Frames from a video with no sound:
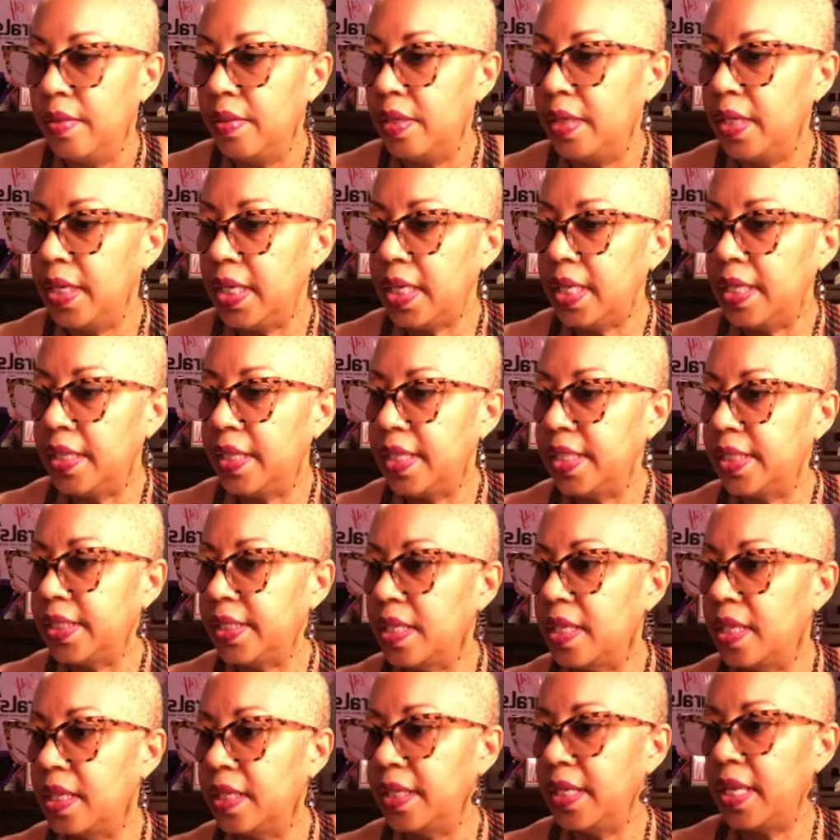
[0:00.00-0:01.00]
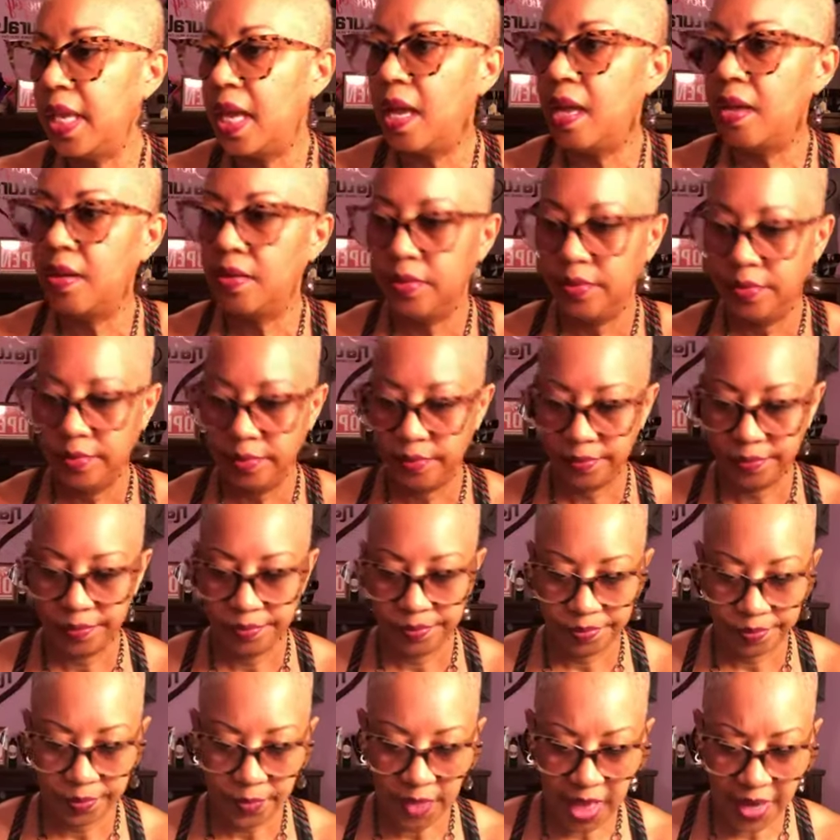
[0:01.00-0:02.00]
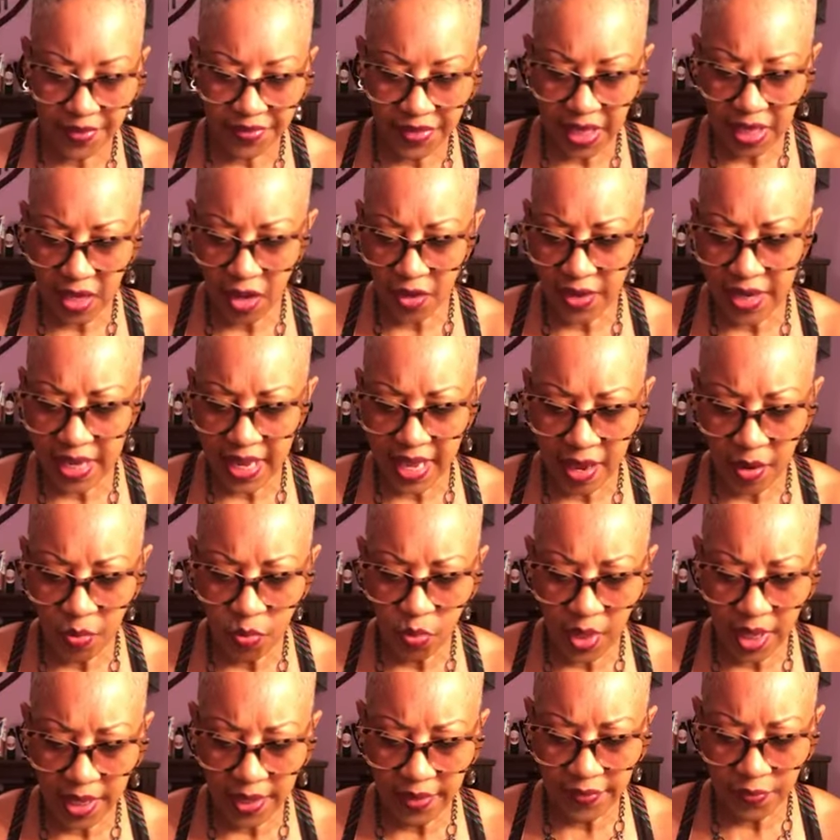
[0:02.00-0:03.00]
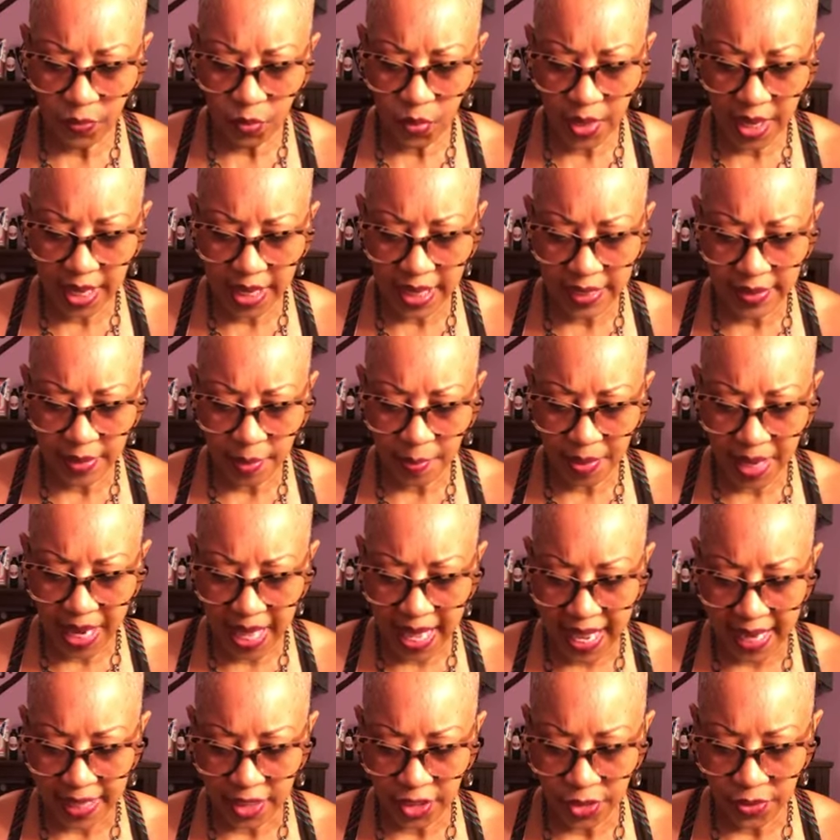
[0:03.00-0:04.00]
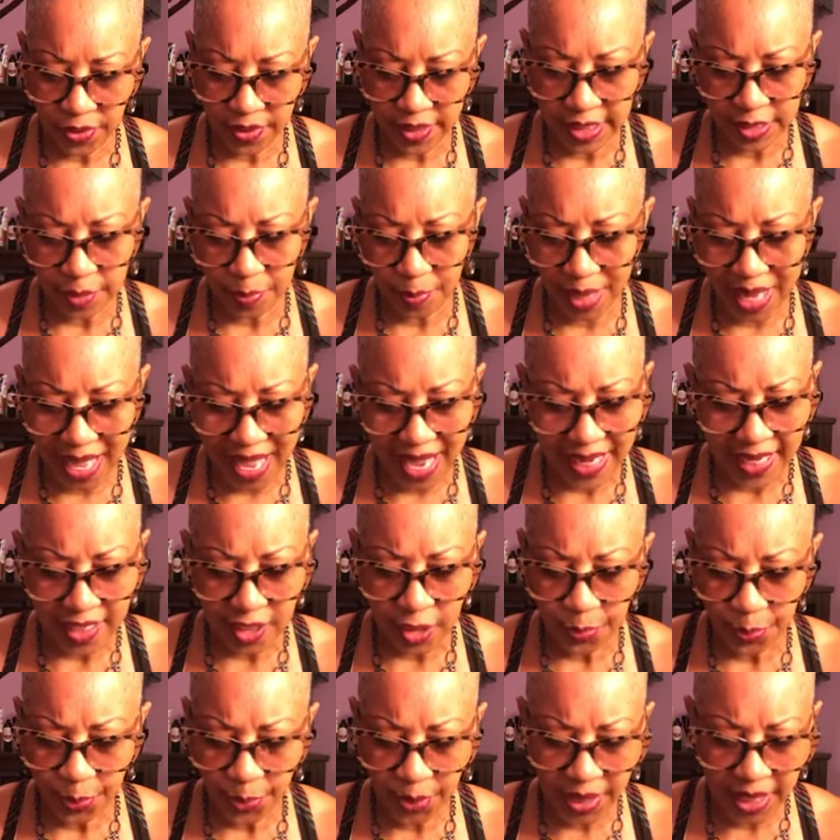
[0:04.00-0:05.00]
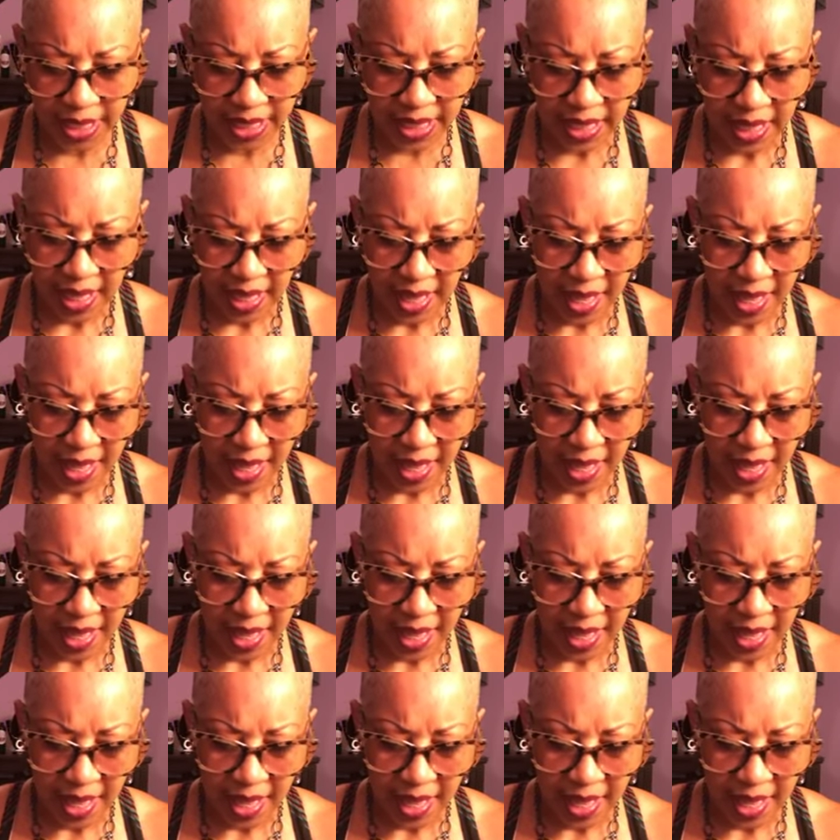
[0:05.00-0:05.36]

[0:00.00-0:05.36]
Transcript: Look at this color, y'all. I think I only have one one in the black too. And this black is pretty.